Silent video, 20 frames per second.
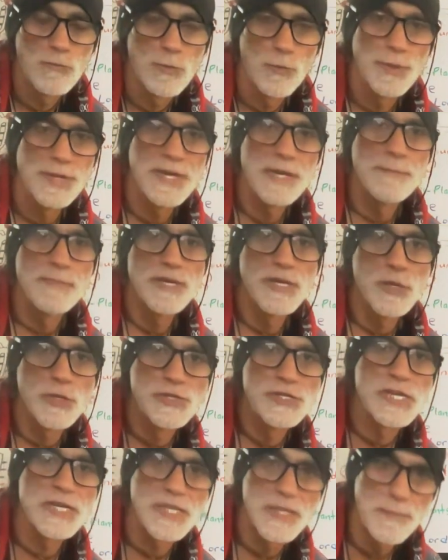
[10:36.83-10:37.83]
We're going to be
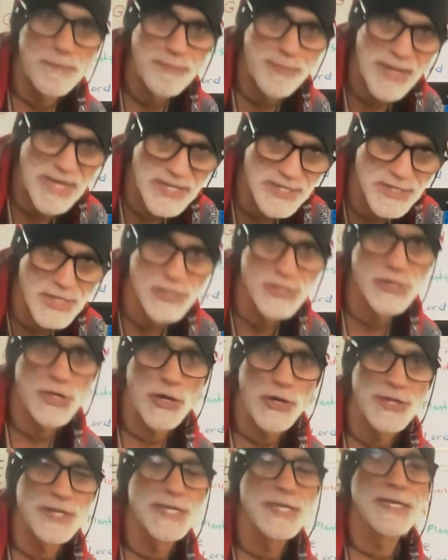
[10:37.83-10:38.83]
using the
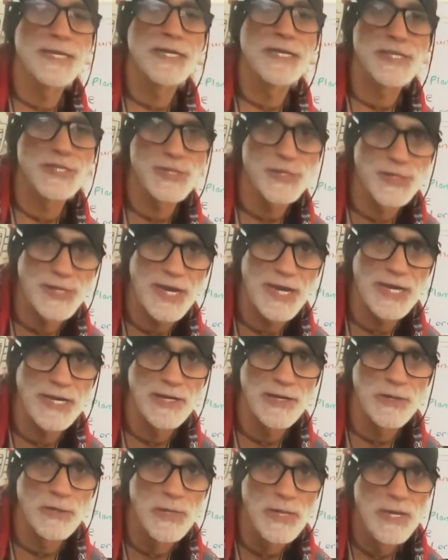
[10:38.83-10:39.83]
pentatonic
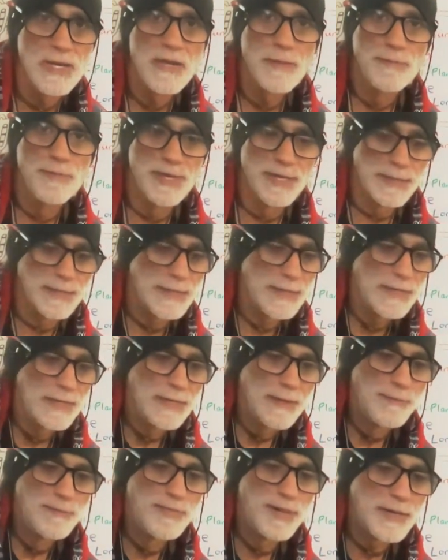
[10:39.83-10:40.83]
scale, but
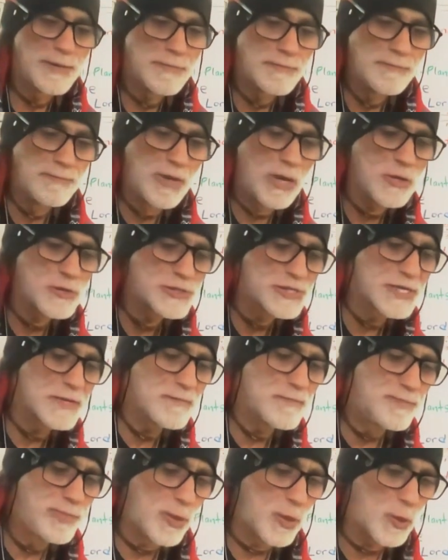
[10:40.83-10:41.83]
most
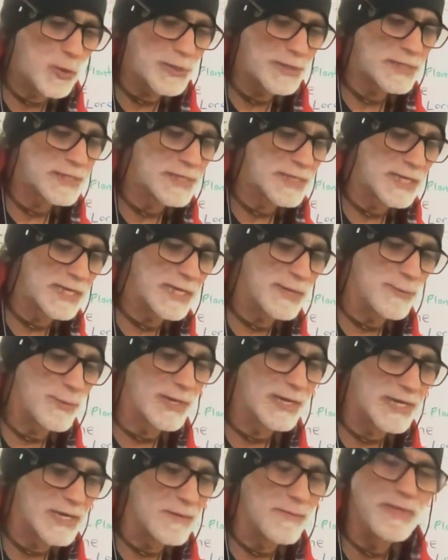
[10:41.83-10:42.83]
importantly,
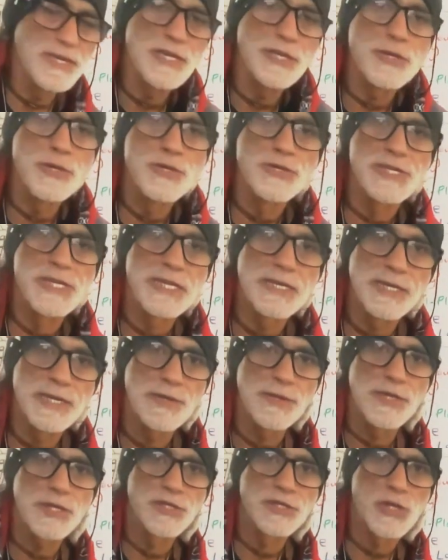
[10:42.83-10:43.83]
we're going to be using
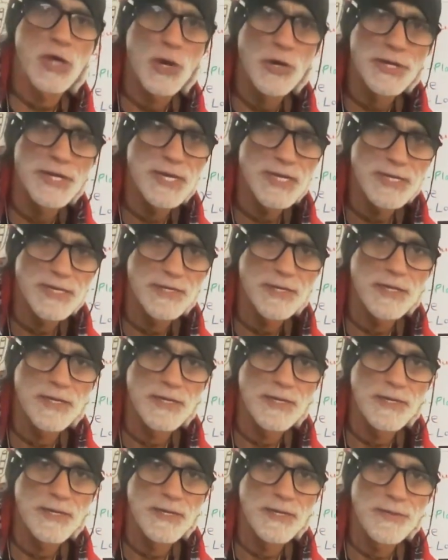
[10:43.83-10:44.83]
the tonic,
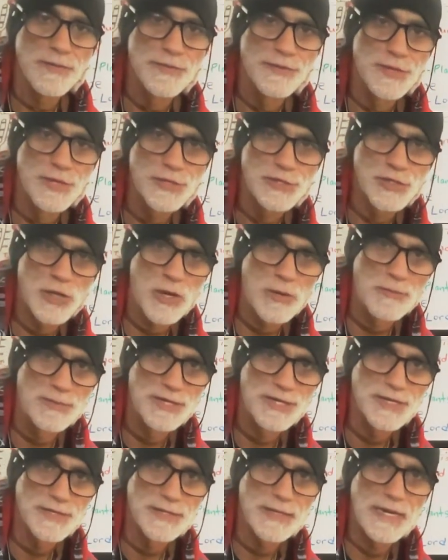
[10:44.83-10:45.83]
the
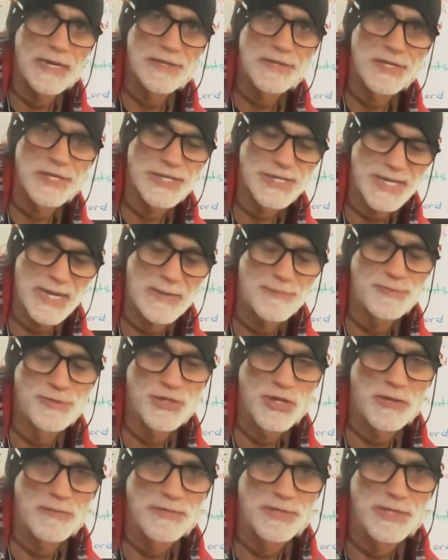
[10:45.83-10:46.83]
dominant, and the
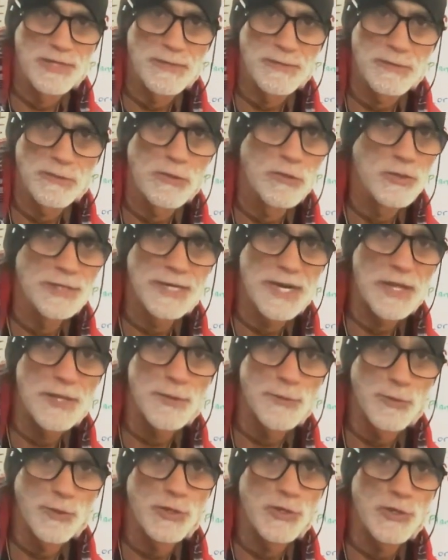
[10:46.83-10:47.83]
subdominant, or in
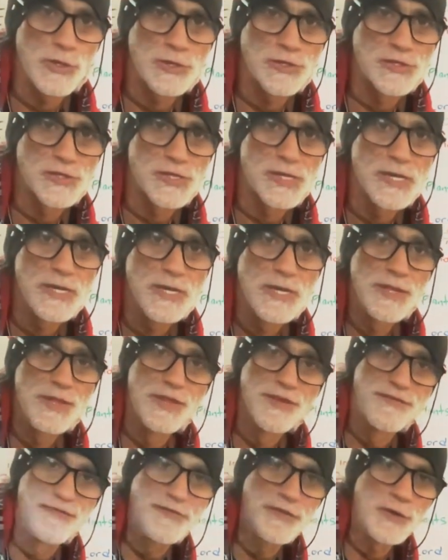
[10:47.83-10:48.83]
other words,
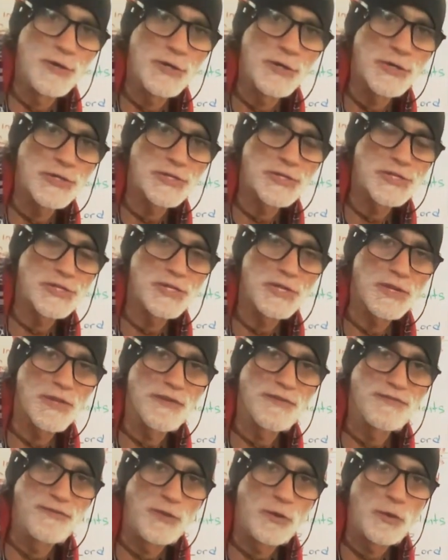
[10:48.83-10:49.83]
the first,
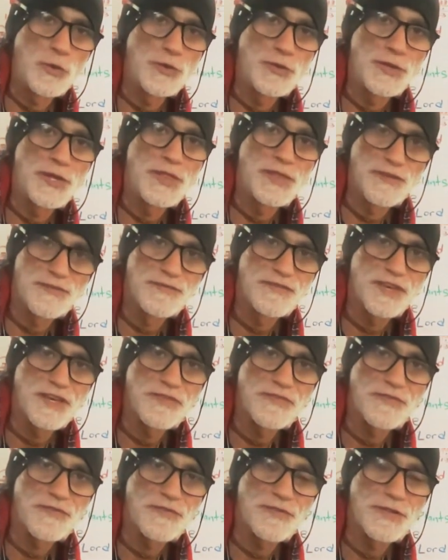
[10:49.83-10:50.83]
the fourth, and the
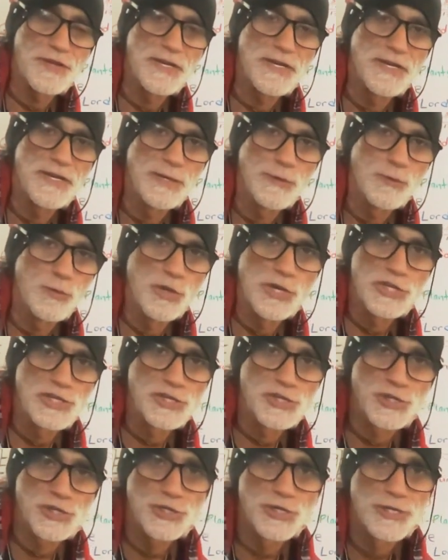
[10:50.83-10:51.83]
fifth,
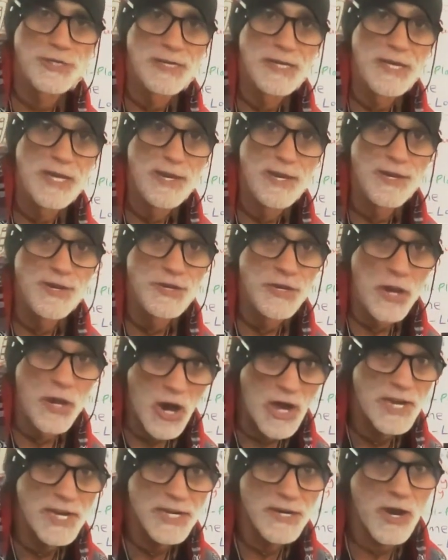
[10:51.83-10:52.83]
which
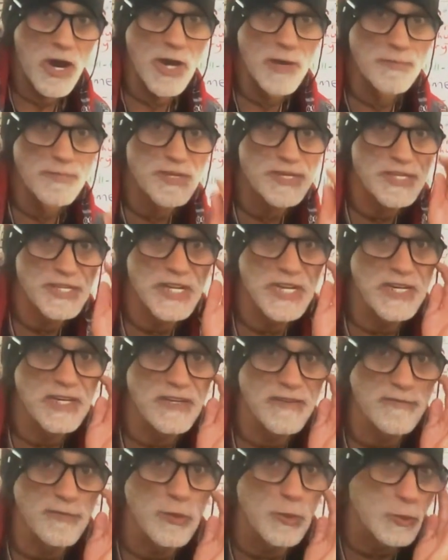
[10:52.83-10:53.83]
99%
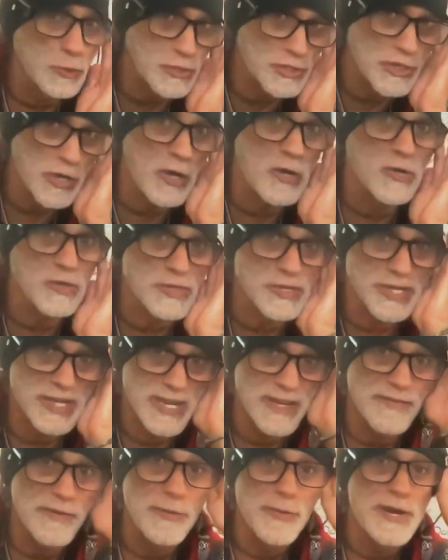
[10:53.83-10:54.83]
of all songs
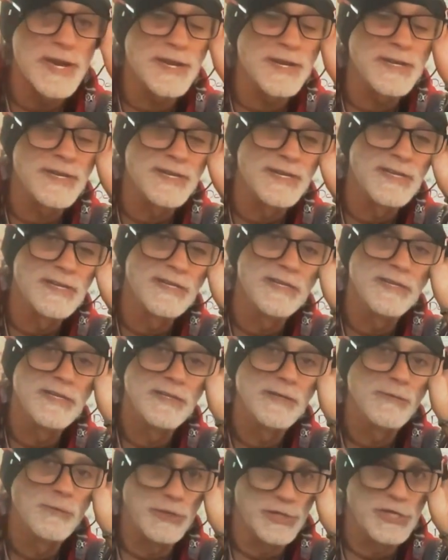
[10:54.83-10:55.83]
ever written,
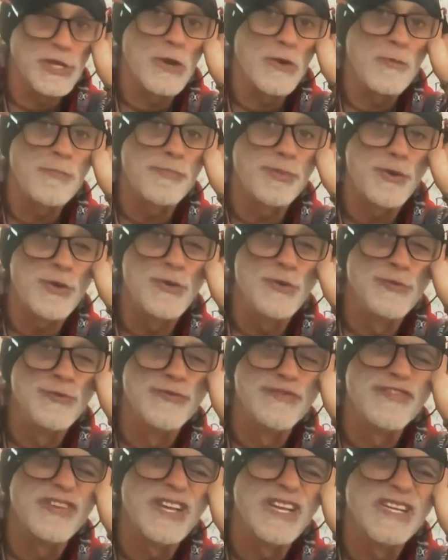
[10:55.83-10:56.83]
which I'll
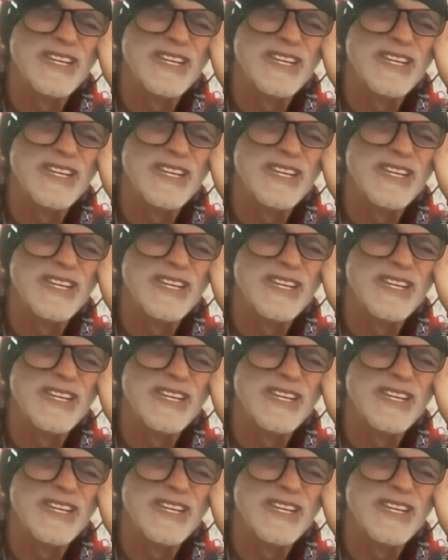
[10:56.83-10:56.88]
prove,